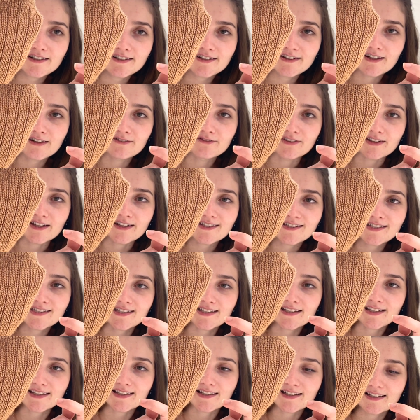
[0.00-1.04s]
You can really
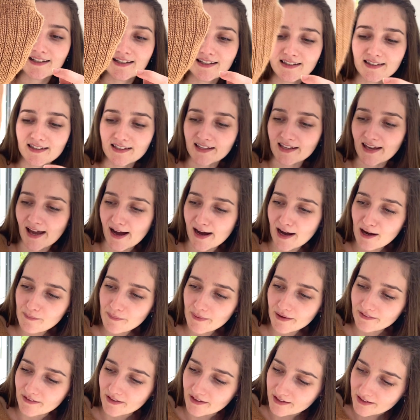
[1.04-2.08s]
see the gap,
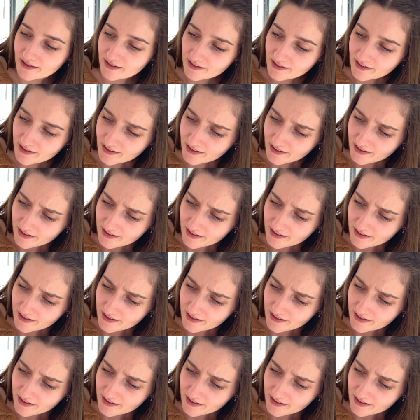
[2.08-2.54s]
and then